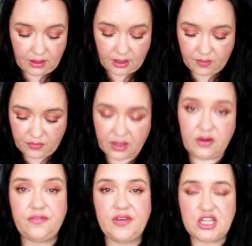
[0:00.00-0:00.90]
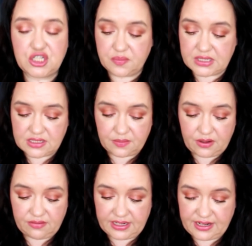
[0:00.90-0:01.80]
The only facial mist I'm
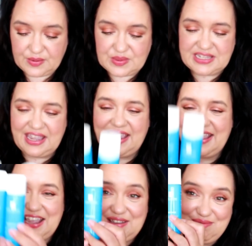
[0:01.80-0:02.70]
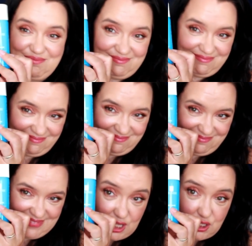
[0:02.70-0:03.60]
currently using,
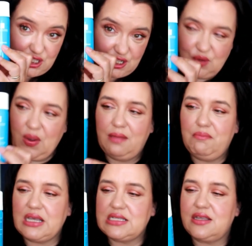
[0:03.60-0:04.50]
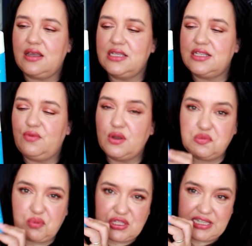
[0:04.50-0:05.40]
two handbag size La
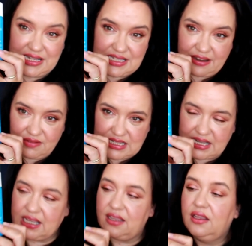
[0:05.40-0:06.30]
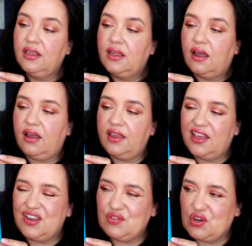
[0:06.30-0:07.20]
Roche-Posay Cerazinc. I
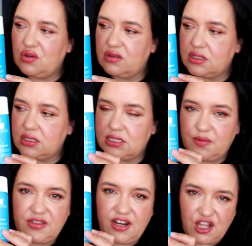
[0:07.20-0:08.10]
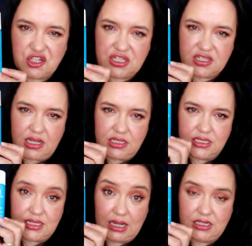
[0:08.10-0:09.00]
have got some of the larger
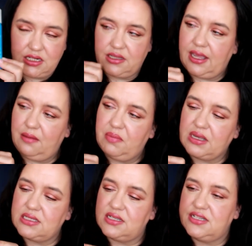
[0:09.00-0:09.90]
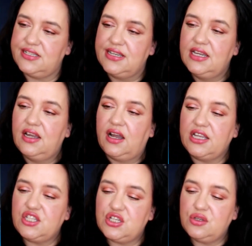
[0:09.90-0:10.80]
sizes and another handbag size. I
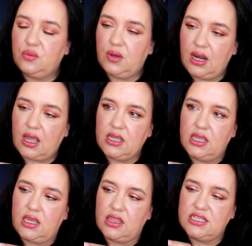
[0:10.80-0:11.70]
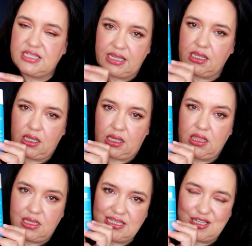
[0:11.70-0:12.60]
do like the zinc
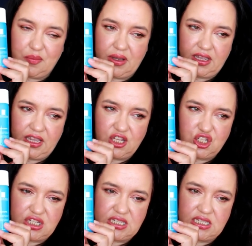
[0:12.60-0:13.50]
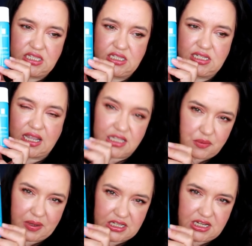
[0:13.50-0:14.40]
in the summer. It just
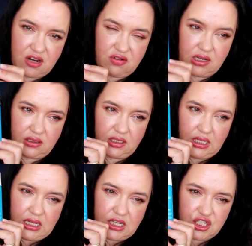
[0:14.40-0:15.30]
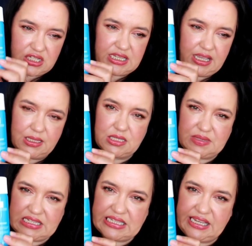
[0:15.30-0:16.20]
antibacterial, just keeps
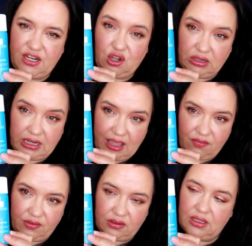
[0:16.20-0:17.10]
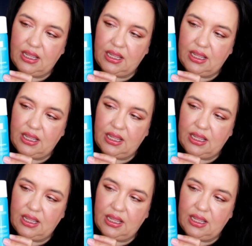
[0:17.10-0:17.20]
my skin on a level,